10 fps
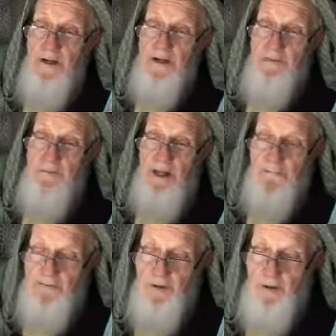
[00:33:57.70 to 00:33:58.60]

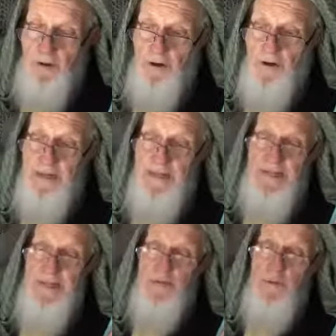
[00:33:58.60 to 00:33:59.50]
Belphegor,
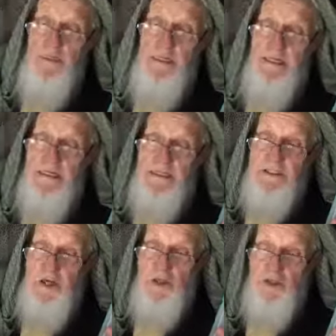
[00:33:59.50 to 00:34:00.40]
this one
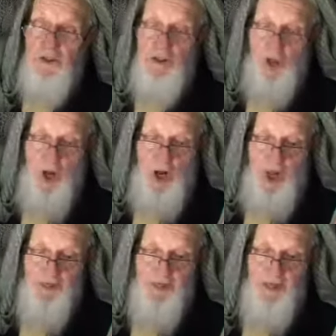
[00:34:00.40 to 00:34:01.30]
is
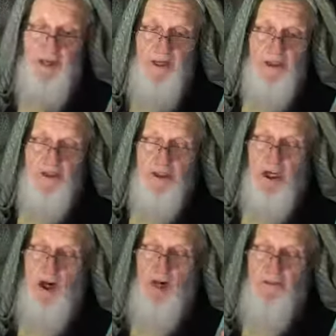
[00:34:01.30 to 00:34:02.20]
sloth.
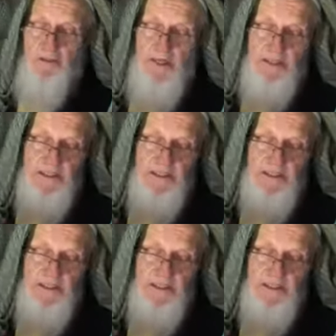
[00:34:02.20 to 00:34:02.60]
Sloth means